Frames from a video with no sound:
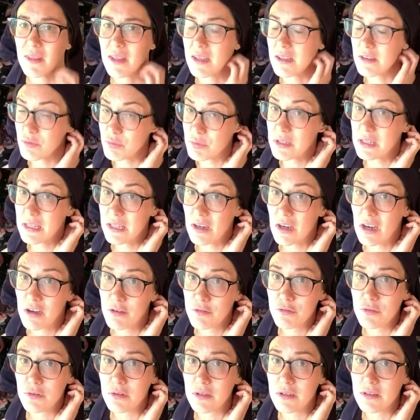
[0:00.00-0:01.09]
It's really
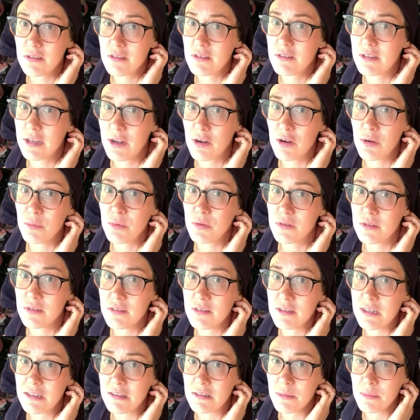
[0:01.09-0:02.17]
awful. It's terrible to
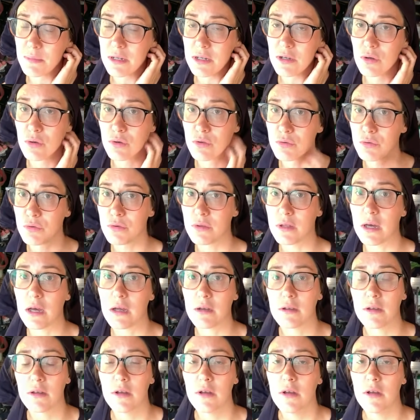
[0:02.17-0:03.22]
see somebody go through that.